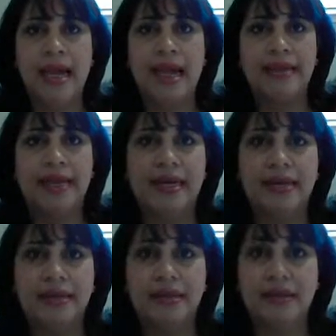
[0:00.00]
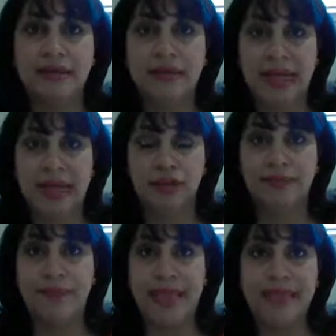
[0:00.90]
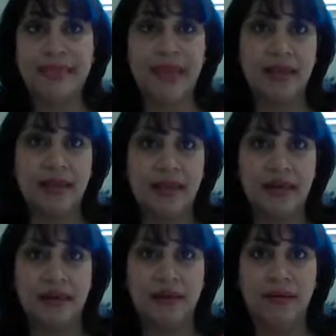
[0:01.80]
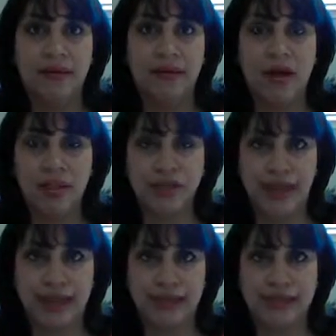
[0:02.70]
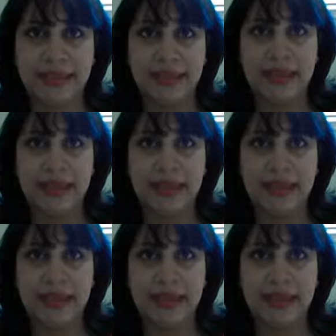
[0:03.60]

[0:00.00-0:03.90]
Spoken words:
At the end of the transaction, um, based on the contract